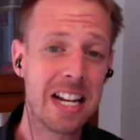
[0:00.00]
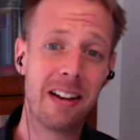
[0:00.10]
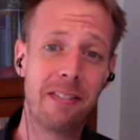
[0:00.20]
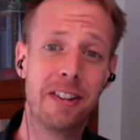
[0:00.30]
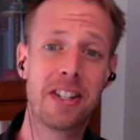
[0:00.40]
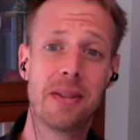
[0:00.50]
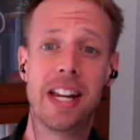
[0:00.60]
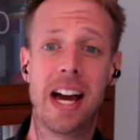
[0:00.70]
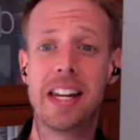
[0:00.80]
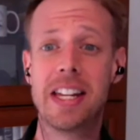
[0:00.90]
definitely
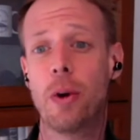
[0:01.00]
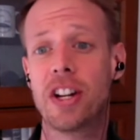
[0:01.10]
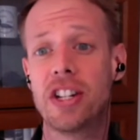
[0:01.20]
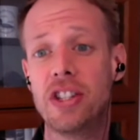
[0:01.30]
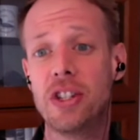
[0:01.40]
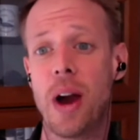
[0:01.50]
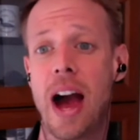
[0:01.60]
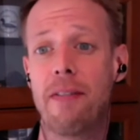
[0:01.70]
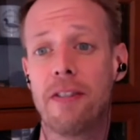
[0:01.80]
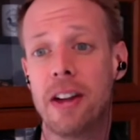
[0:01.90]
submit any questions you
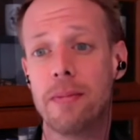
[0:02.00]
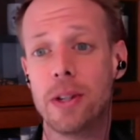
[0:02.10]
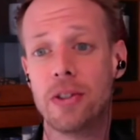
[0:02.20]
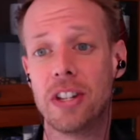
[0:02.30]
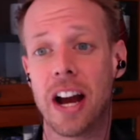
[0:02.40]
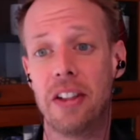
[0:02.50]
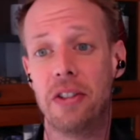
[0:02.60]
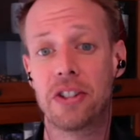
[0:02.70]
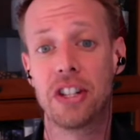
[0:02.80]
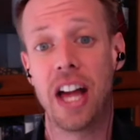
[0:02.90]
have for them using
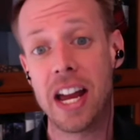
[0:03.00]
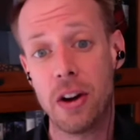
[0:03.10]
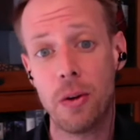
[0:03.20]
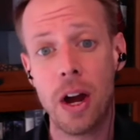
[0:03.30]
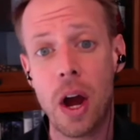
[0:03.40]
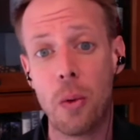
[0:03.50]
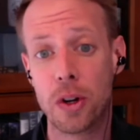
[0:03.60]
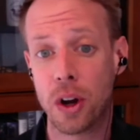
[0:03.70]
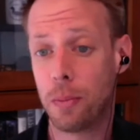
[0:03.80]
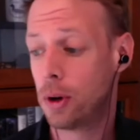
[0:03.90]
either Slido,
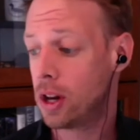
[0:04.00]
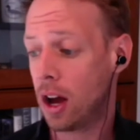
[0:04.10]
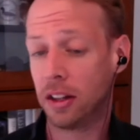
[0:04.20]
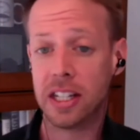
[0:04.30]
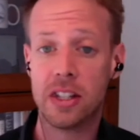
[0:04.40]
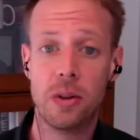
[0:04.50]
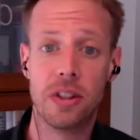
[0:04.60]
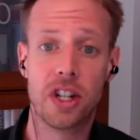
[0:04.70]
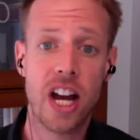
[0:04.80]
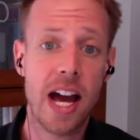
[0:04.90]
which I'll put a link
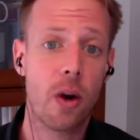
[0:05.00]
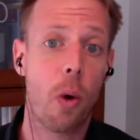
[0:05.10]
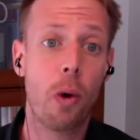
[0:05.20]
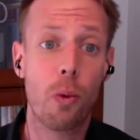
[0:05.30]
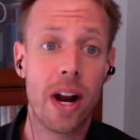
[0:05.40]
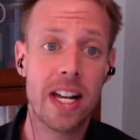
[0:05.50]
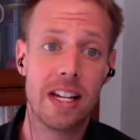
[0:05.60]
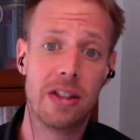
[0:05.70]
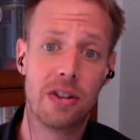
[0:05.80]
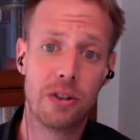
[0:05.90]
to in the chat, or
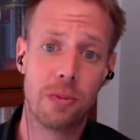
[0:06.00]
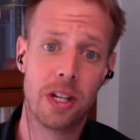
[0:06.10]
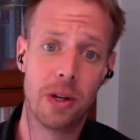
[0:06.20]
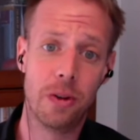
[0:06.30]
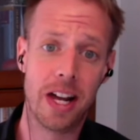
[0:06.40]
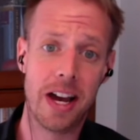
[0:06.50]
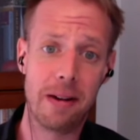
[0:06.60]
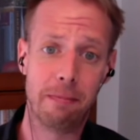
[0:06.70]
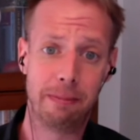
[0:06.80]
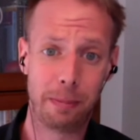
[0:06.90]
right in the Zoom
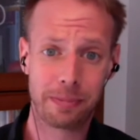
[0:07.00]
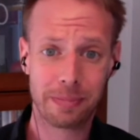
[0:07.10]
Q&A.